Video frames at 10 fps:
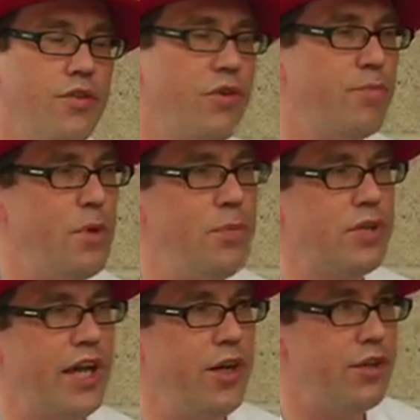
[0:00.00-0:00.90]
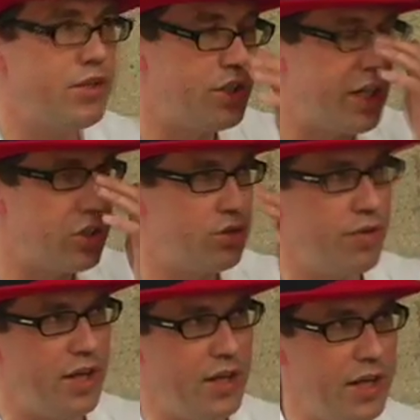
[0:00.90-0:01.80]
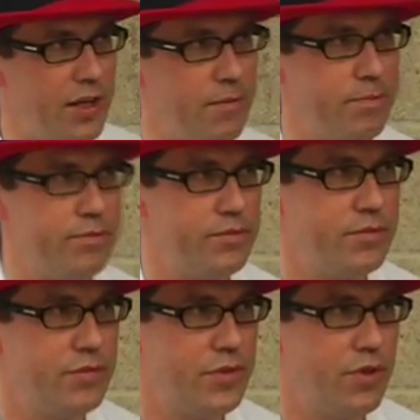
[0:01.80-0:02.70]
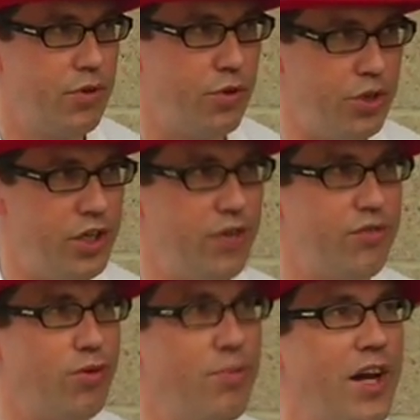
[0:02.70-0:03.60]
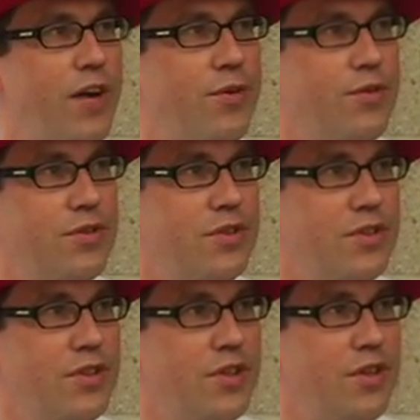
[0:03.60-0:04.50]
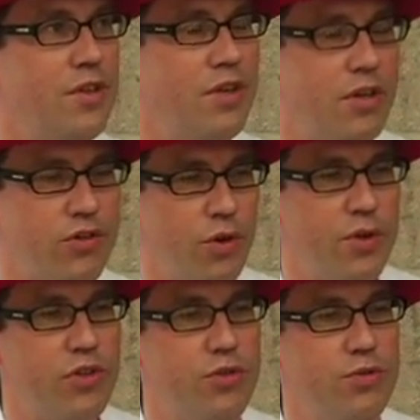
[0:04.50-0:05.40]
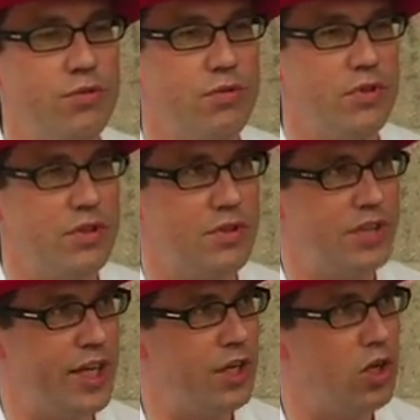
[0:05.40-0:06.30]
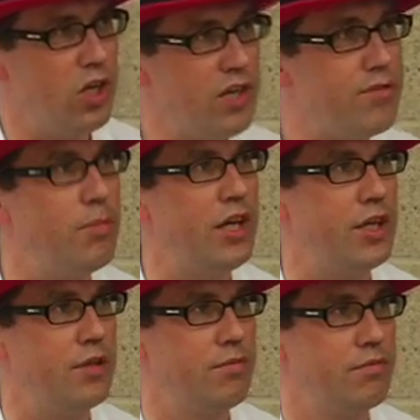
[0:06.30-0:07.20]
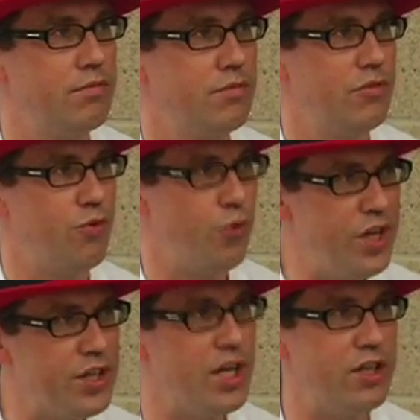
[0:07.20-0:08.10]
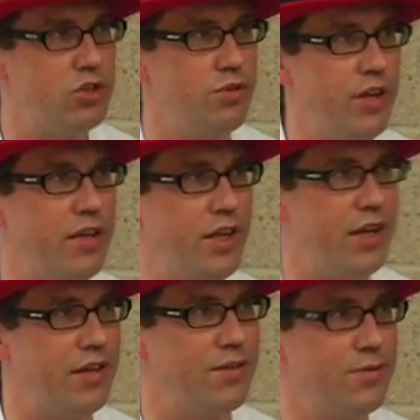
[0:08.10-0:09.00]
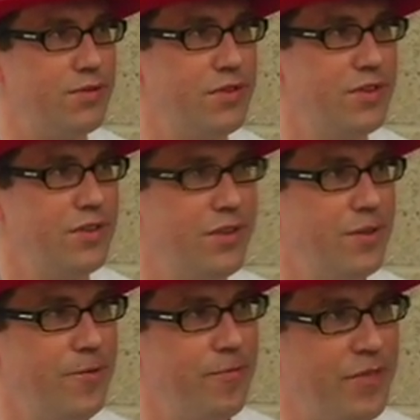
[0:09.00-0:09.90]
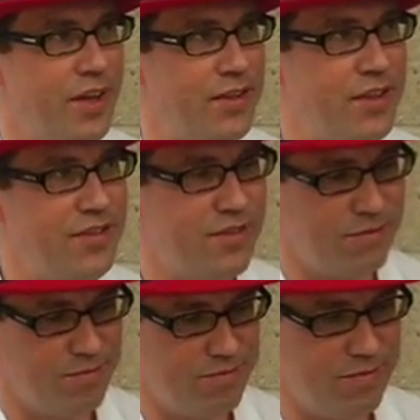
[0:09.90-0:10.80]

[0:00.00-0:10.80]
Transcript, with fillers: So if people cannot attach to their data 30 years from now, and it's going to take a lot of money to reattach to that data. And this